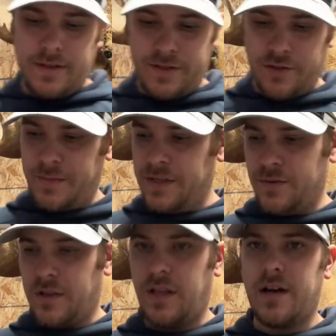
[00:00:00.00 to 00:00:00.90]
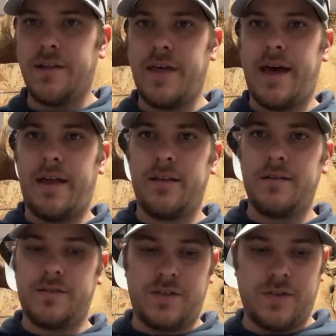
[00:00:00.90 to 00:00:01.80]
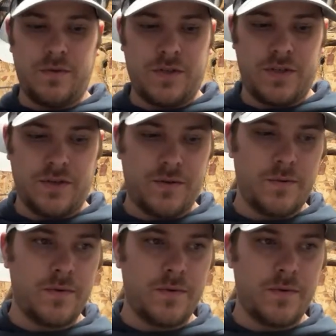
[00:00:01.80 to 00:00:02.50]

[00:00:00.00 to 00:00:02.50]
So I'm going to be doing a lot of that soon too.